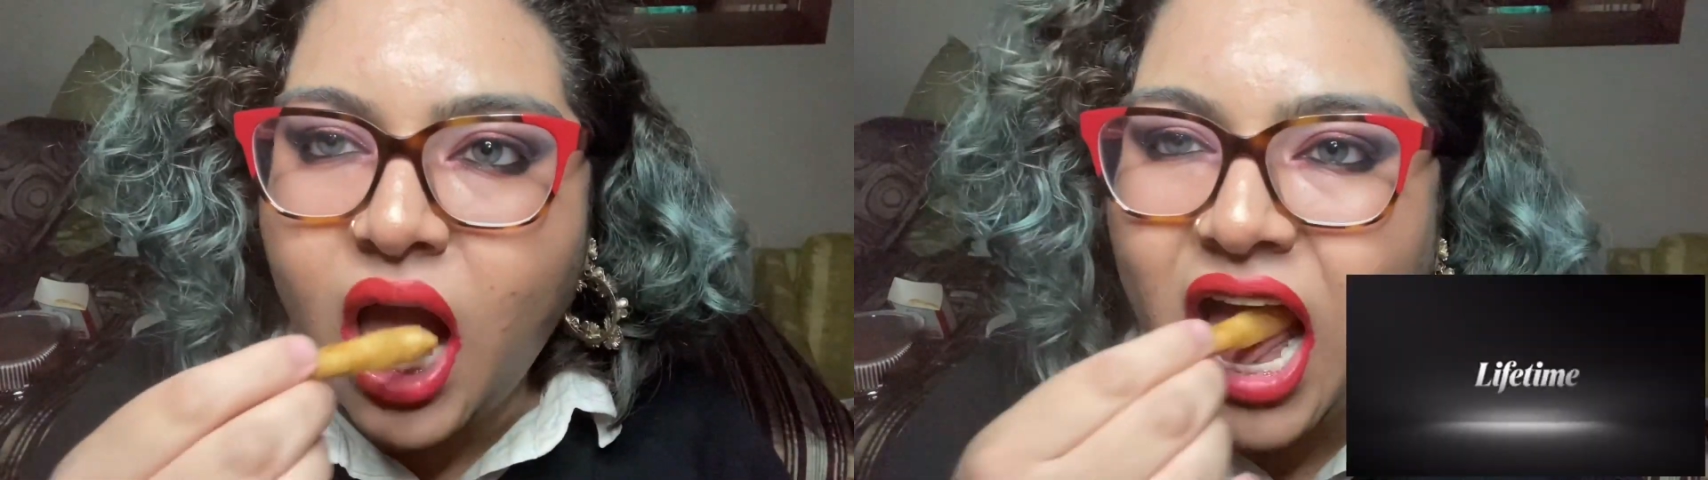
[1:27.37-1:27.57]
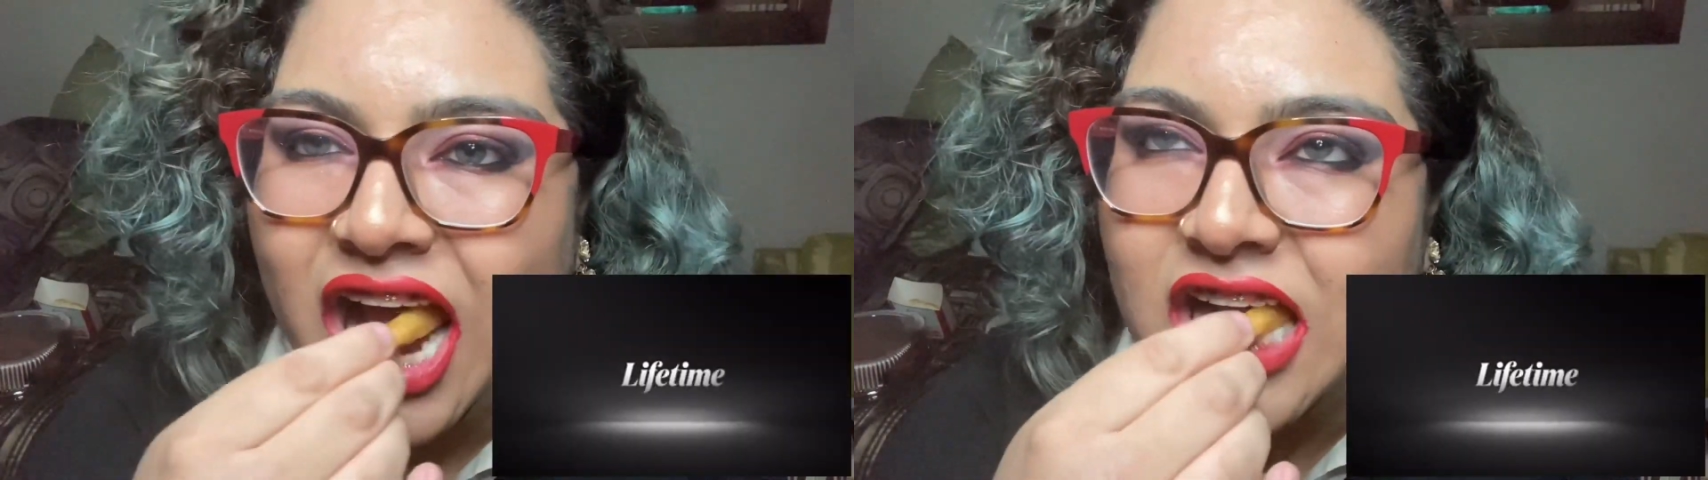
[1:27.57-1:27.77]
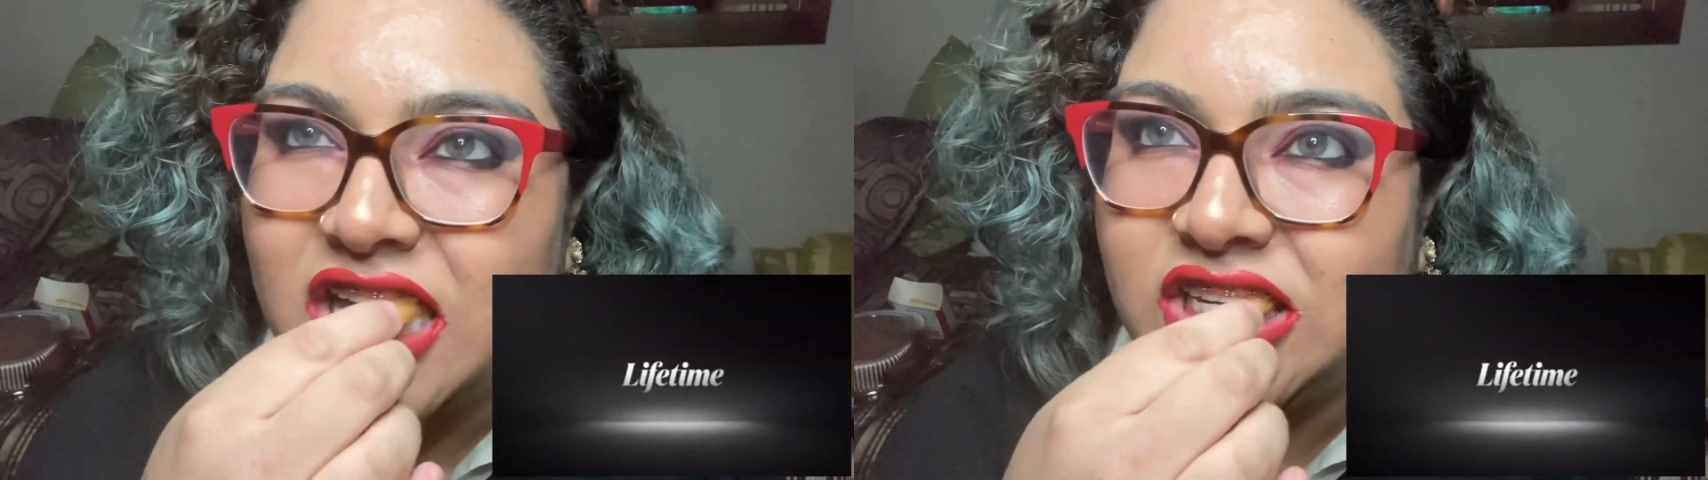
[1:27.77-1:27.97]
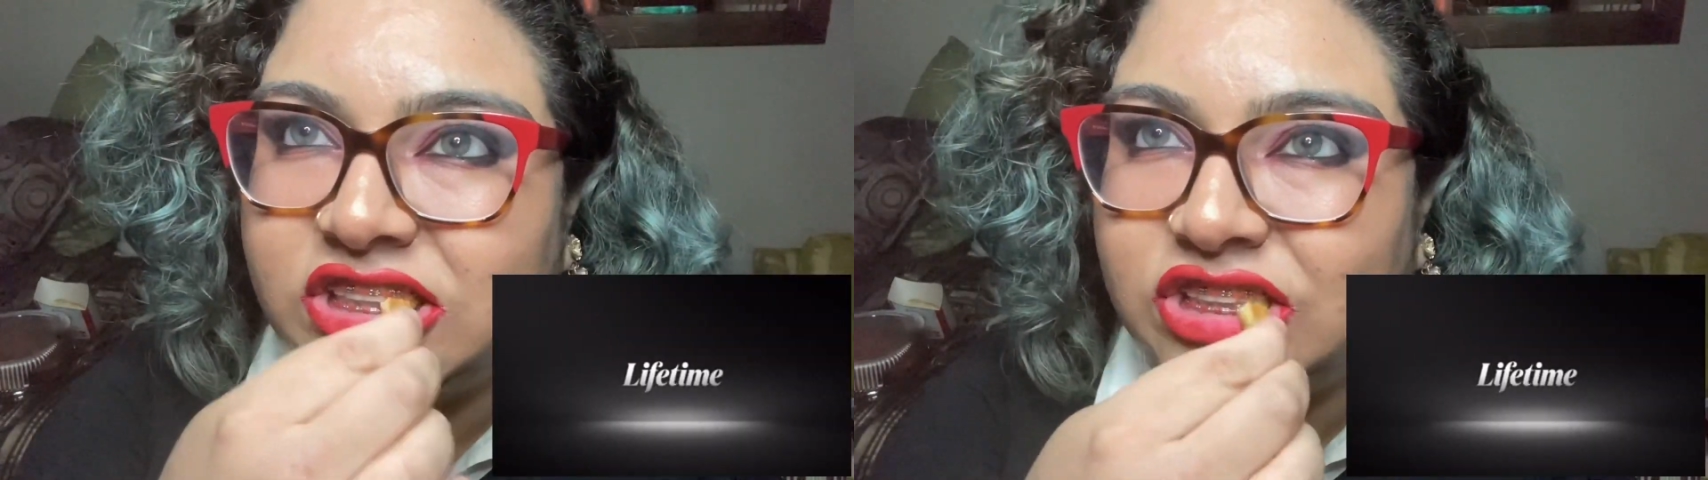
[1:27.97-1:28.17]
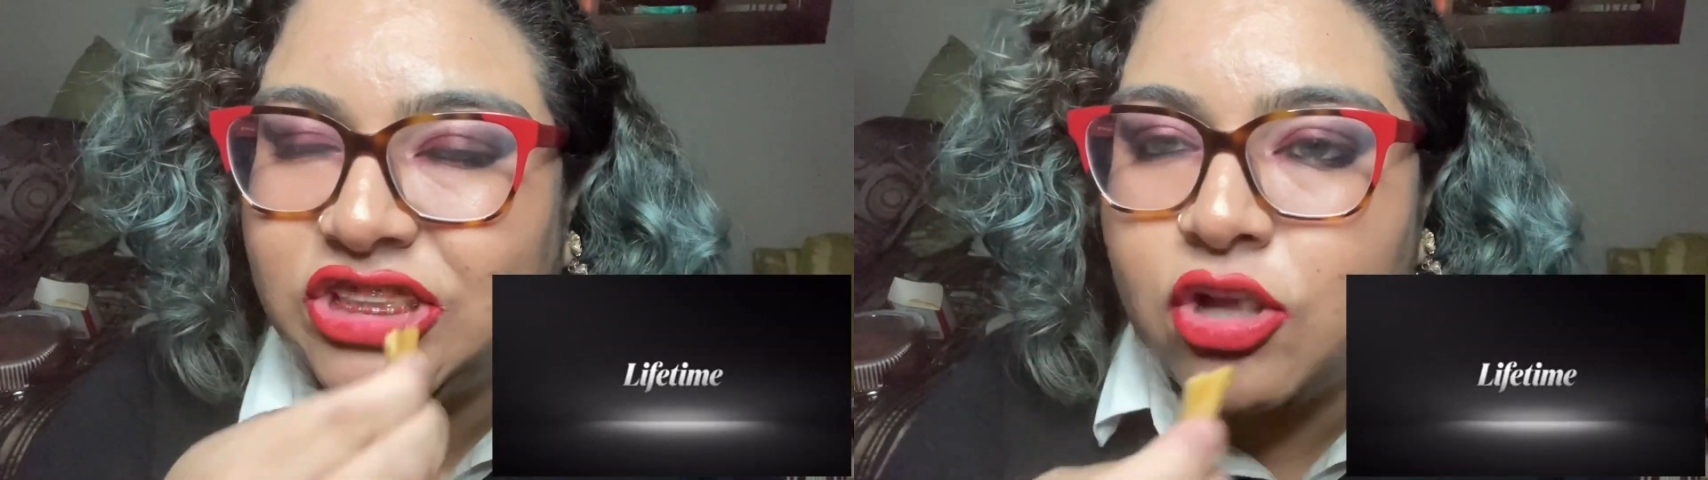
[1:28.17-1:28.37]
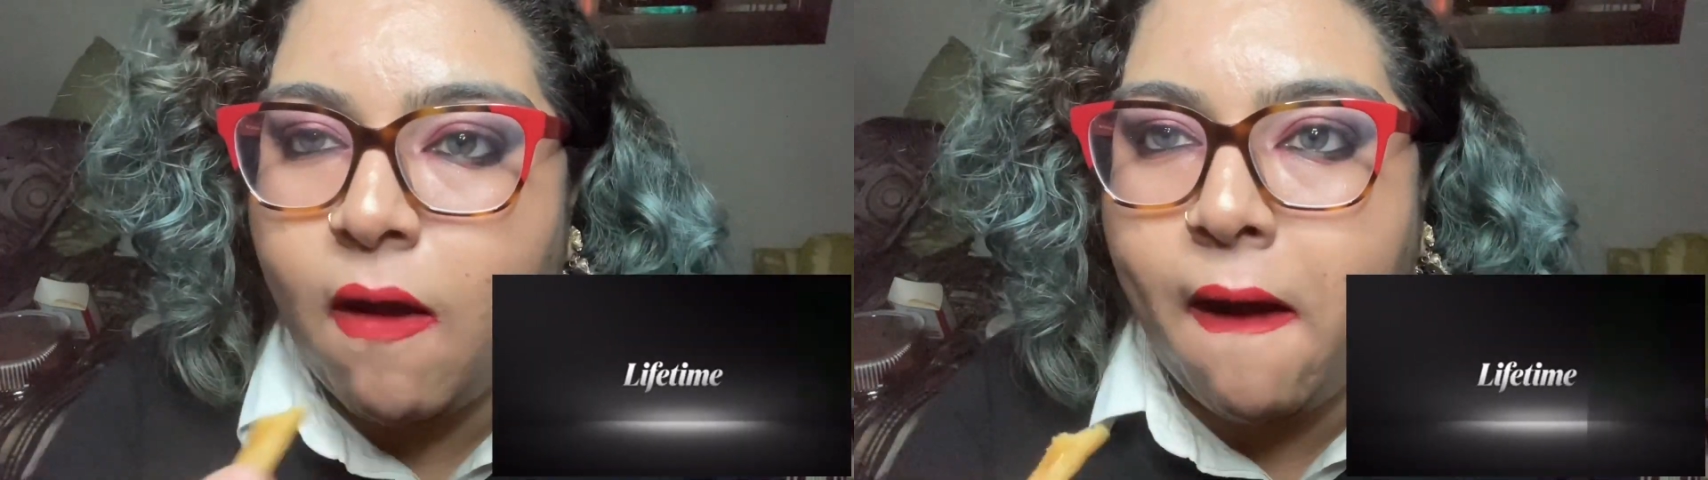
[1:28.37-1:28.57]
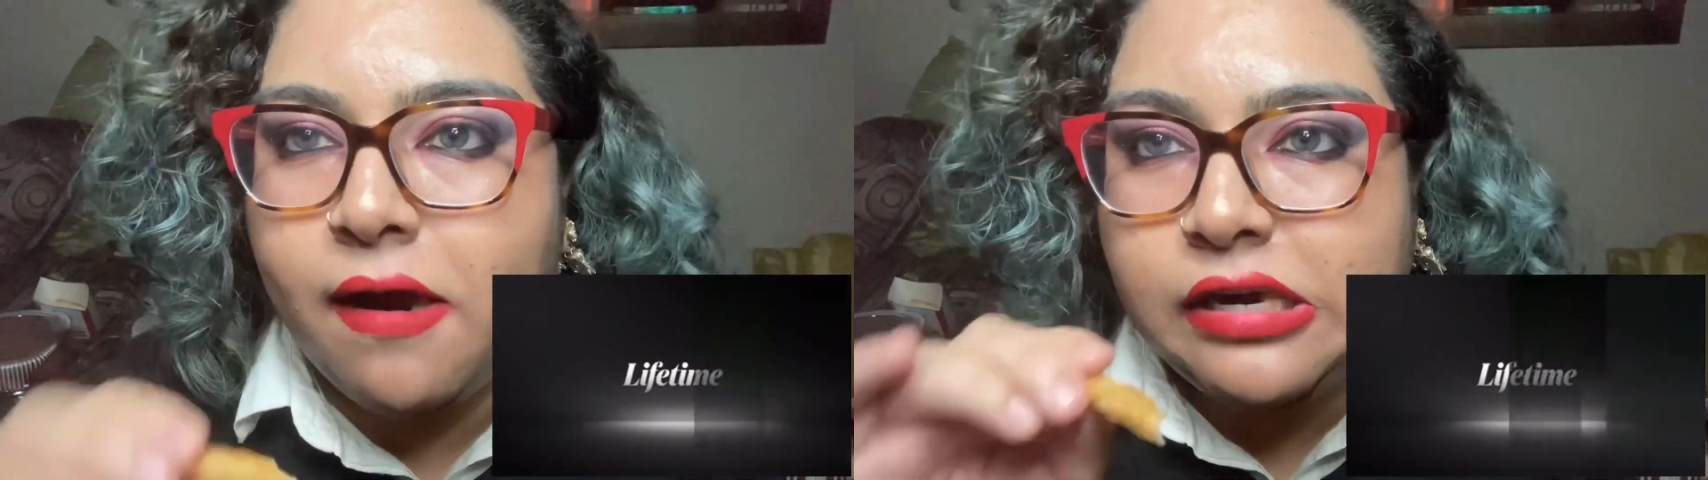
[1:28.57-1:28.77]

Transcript: pipe and hot love affair